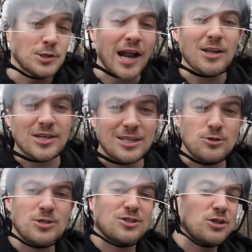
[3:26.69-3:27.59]
So not only can
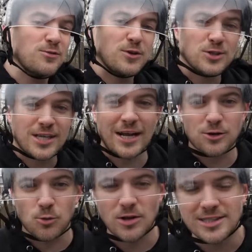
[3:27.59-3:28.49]
you use this just for your
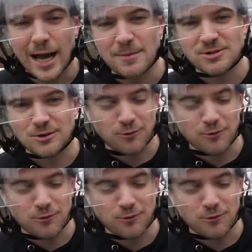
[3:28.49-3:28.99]
standard one-timers in